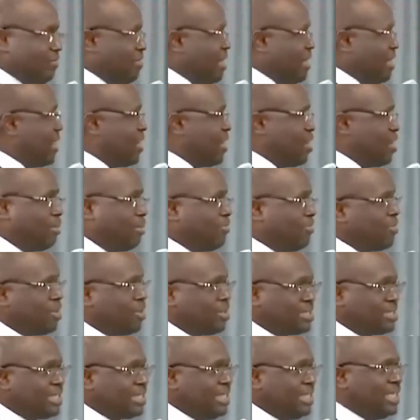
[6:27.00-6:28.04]
very
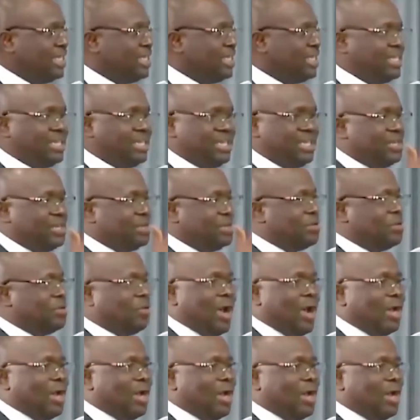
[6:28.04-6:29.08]
obviously,
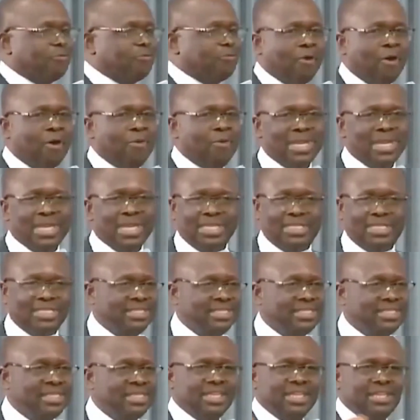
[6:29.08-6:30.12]
1 to 4
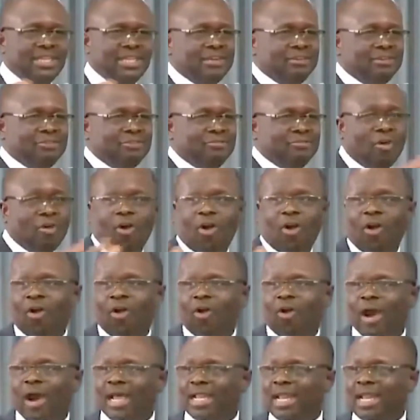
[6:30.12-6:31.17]
minutes for
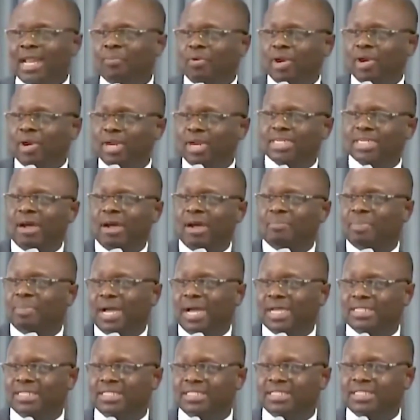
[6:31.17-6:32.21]
all other political
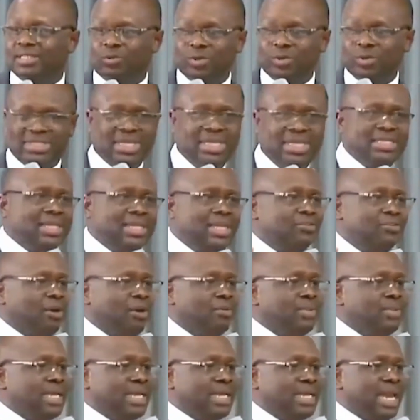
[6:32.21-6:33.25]
parties will certainly
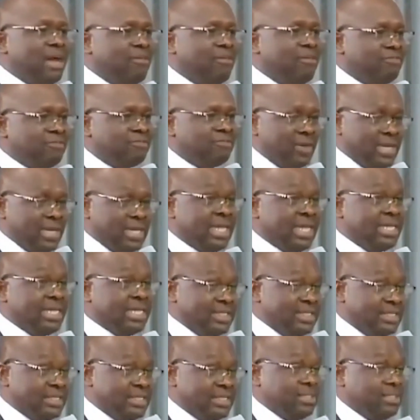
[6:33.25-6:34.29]
not be enough for the
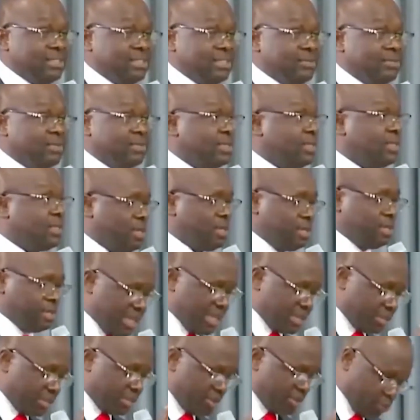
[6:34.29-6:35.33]
NDC.
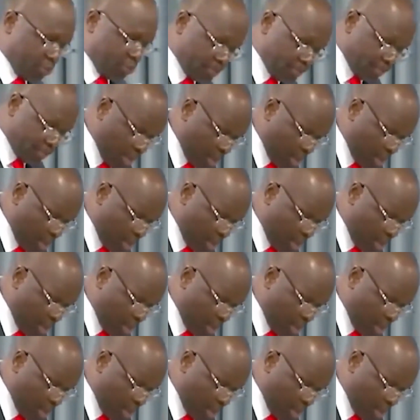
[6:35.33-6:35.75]
Thank you.